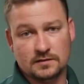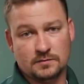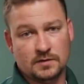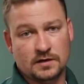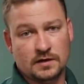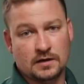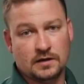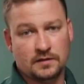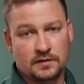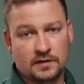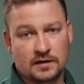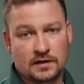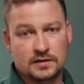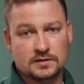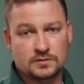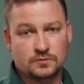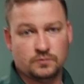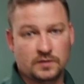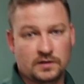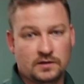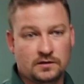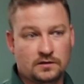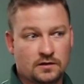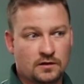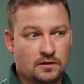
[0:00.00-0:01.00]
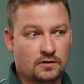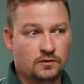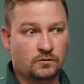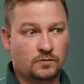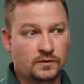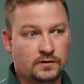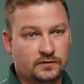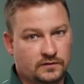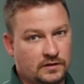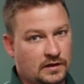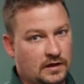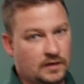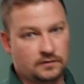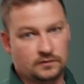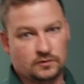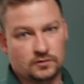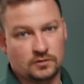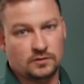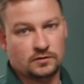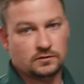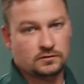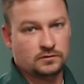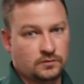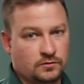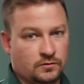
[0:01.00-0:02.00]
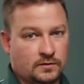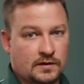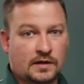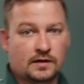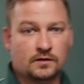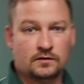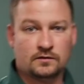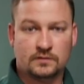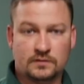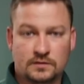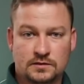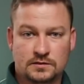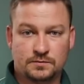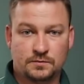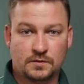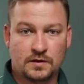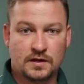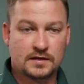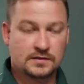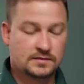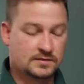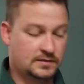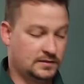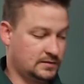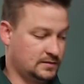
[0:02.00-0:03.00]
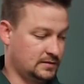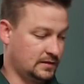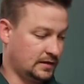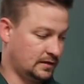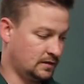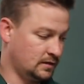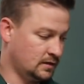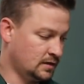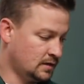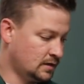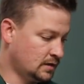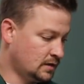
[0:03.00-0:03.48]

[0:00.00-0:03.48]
I mean, I think as we know, and we've kind of talked throughout this process, that